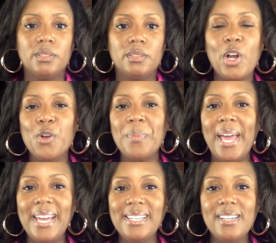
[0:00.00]
Term
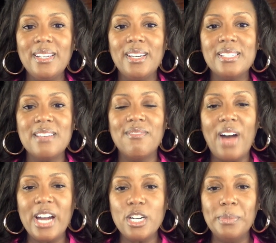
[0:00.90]
80 is
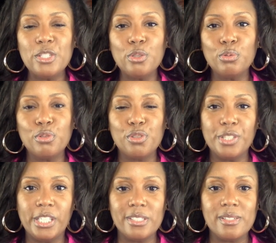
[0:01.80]
environmental
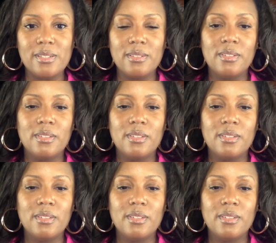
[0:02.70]
triggers.